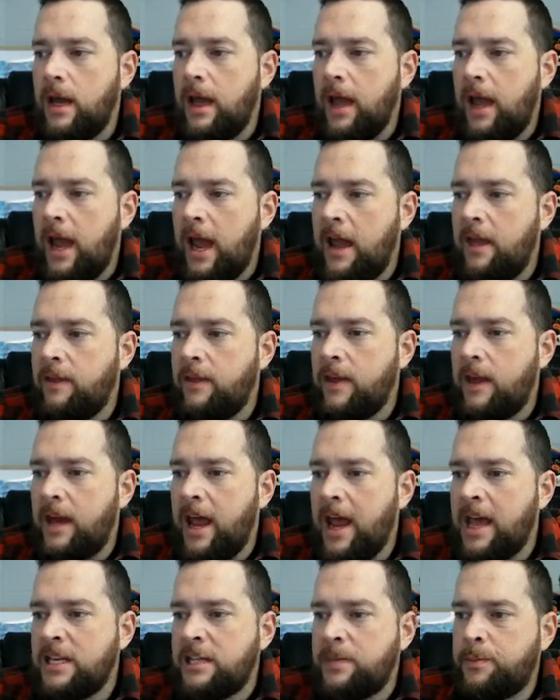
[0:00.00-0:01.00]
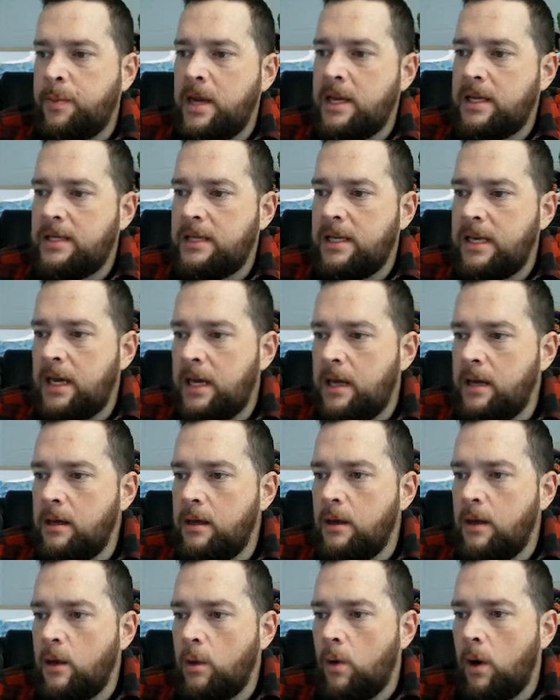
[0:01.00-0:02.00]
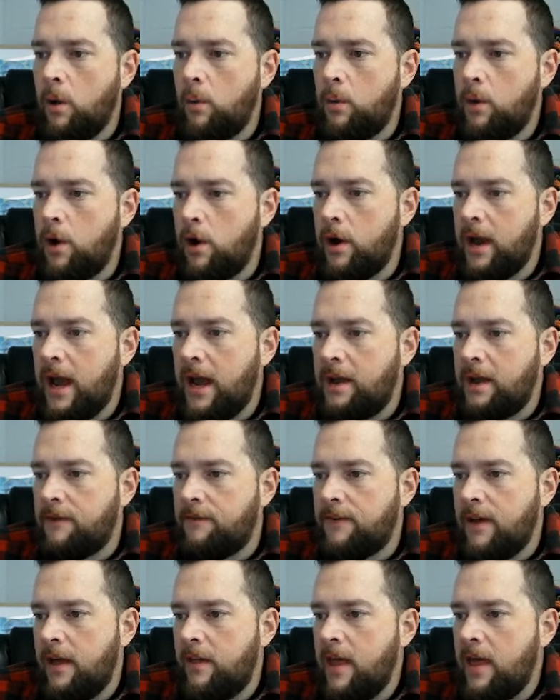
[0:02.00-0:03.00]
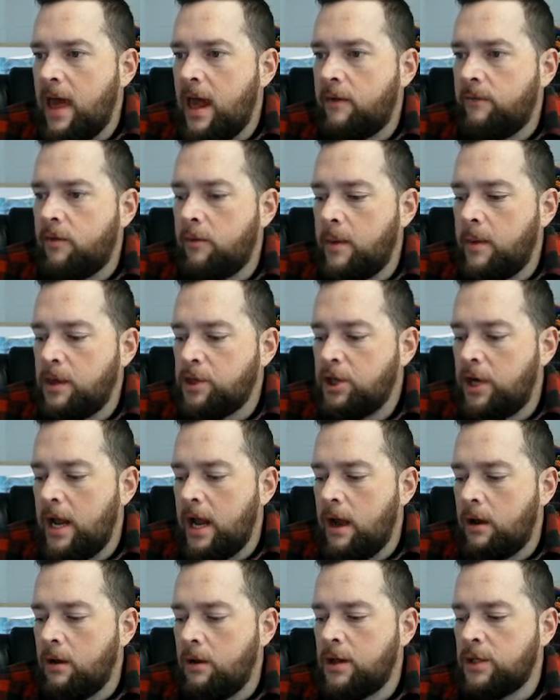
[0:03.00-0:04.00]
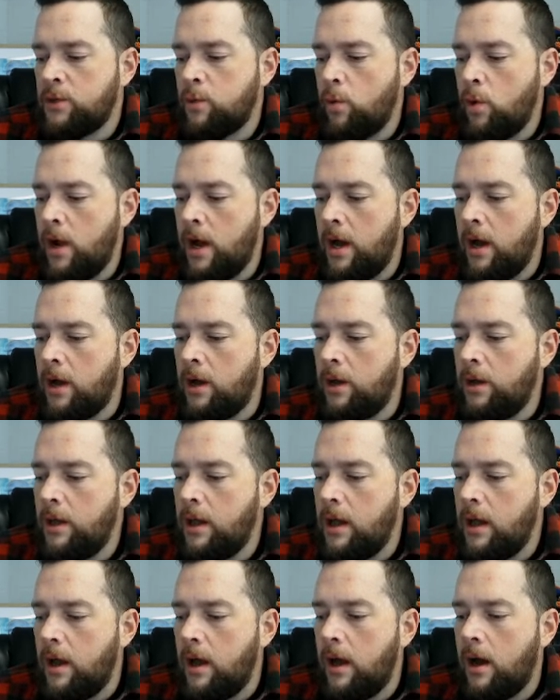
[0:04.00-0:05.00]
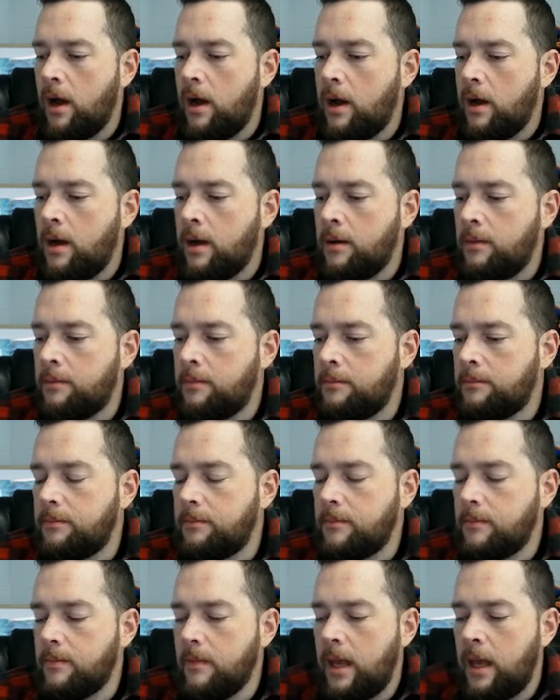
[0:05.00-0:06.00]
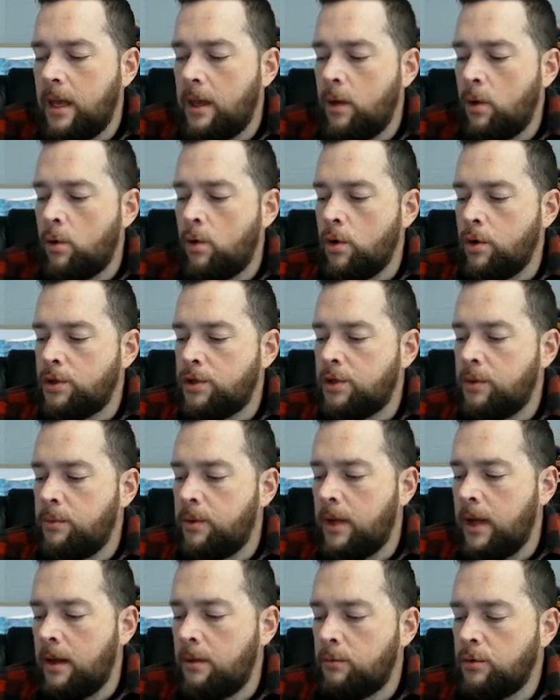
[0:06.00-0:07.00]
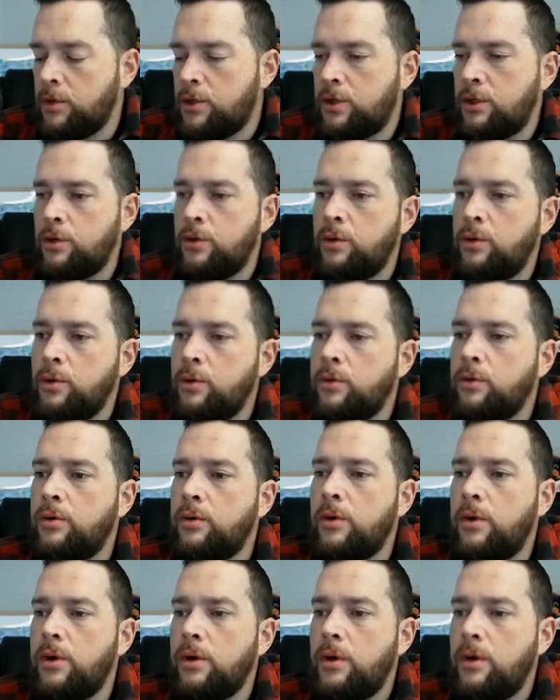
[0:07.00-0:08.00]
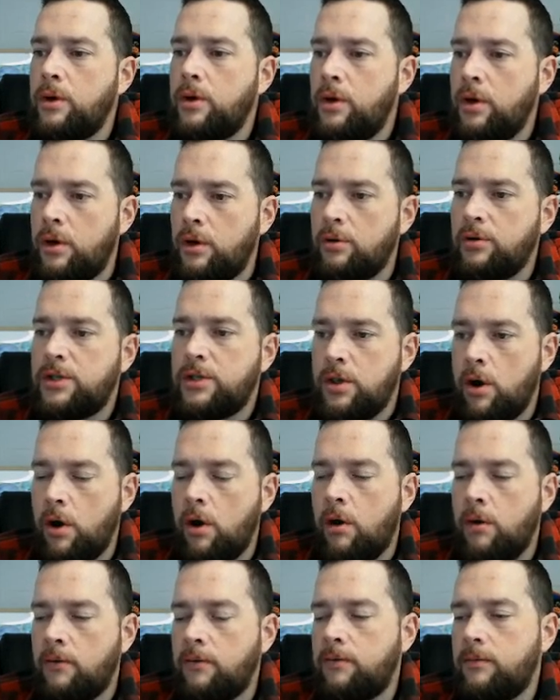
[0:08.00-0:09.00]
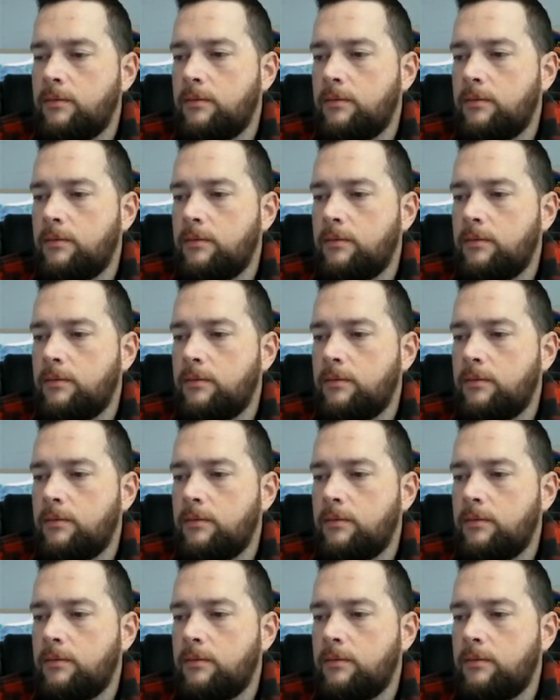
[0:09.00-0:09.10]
And then SPT, well, we already had to find that information out as well in order to be able to, solve